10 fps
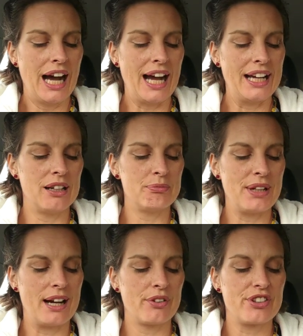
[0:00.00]
I am
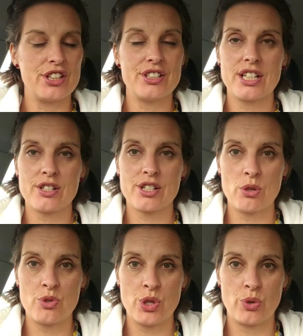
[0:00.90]
now 13
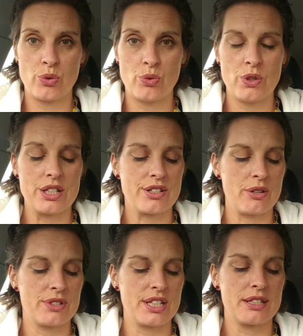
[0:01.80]
stone 2,
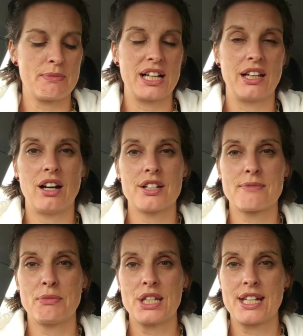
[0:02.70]
so since my
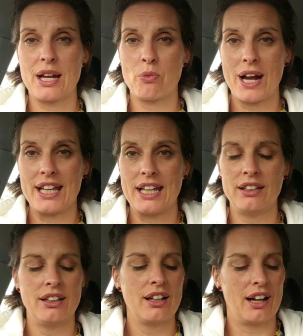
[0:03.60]
last Monday
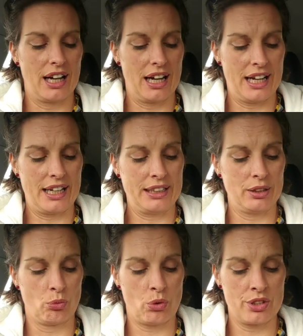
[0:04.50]
weigh-in I
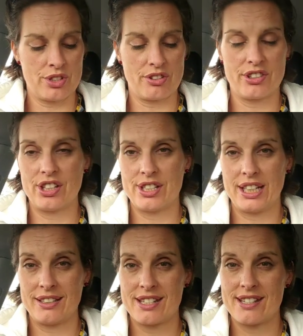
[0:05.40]
was
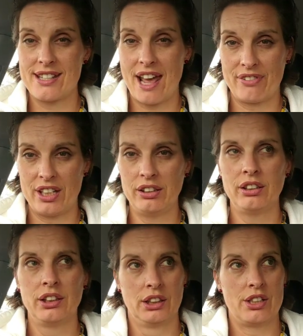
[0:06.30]
13.7,
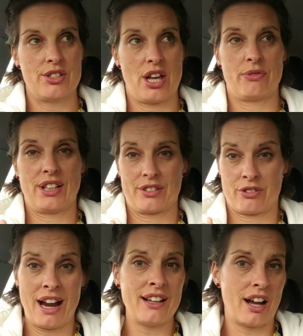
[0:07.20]
so that's
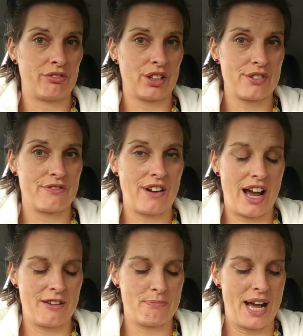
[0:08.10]
great. I've lost
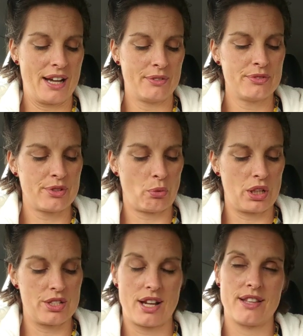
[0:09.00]
5 pounds,
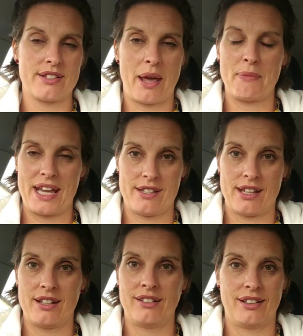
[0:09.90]
which is
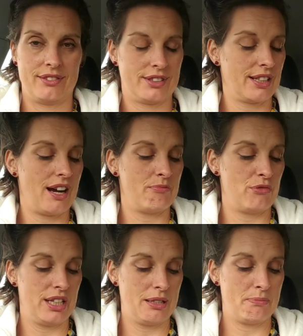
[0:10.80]
amazing, and I'm
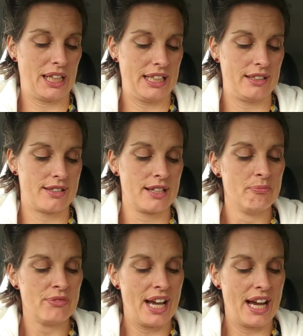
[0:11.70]
really pleased.
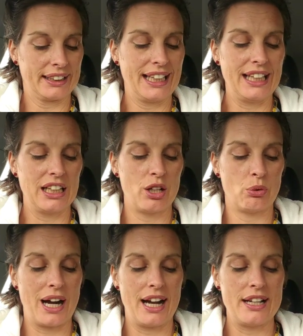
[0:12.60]
And kilo
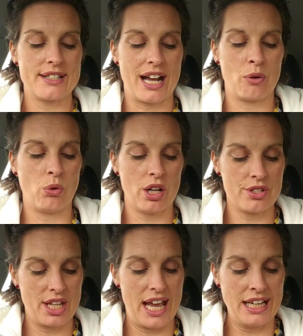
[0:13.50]
wise, I
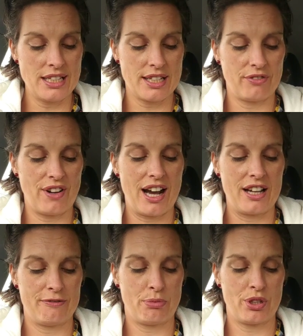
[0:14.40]
was
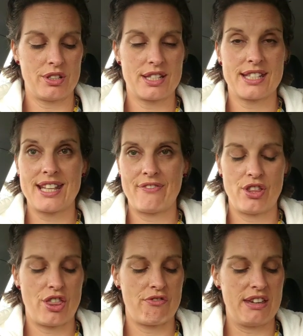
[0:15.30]

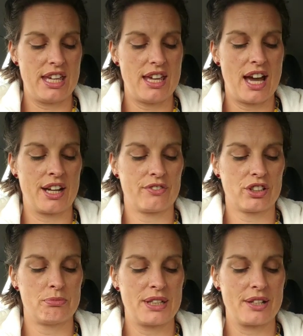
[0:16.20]
85.73 and I've
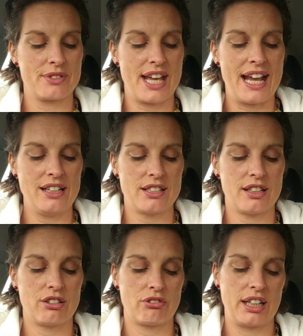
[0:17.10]
come down to
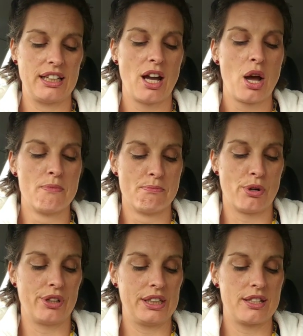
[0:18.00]

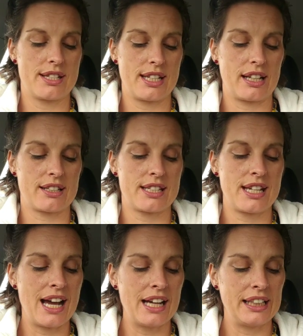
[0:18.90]

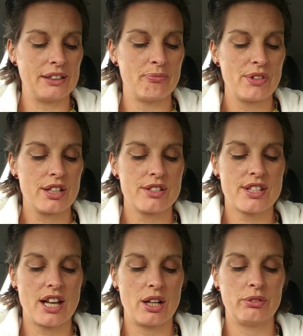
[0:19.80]
83.69,
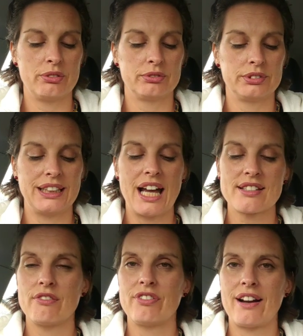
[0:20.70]
so
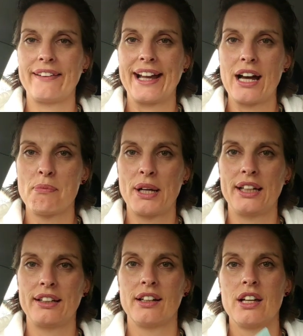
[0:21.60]
yes, I'm very
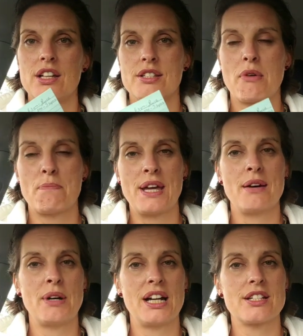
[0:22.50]
happy. So my
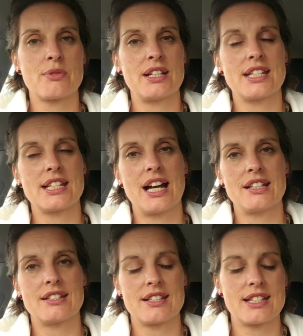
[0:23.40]
BMI is
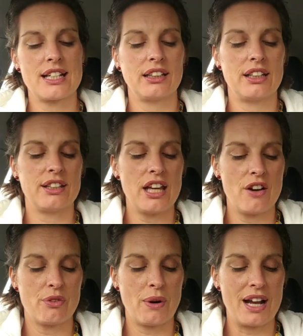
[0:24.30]
29, so still in the
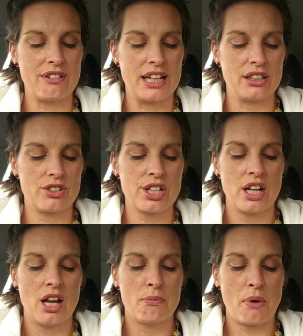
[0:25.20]
overweight range.
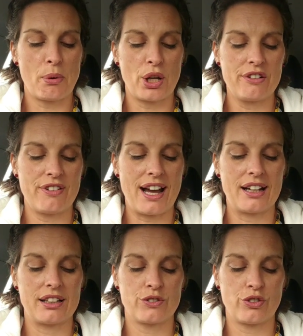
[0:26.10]
My body
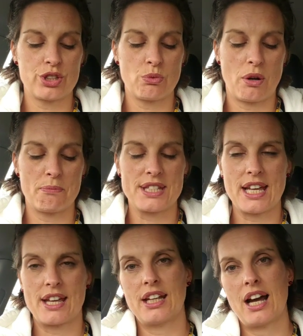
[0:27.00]
fat is
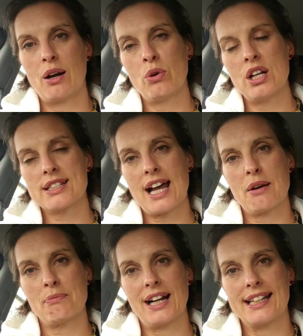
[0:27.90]
41%. I worked
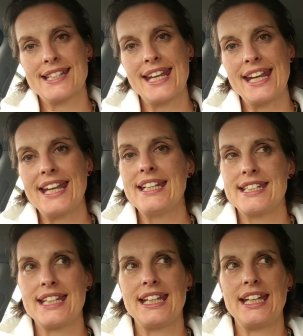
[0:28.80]
out my
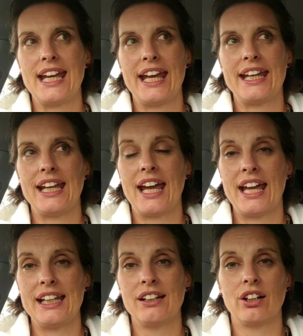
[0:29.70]

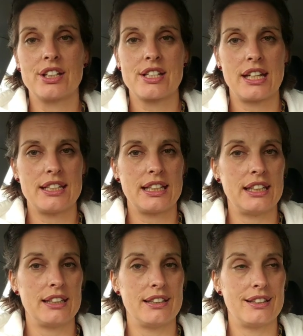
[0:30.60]
TDEE on a
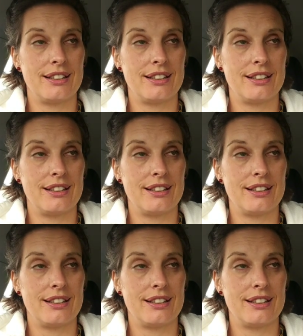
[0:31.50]
TDEE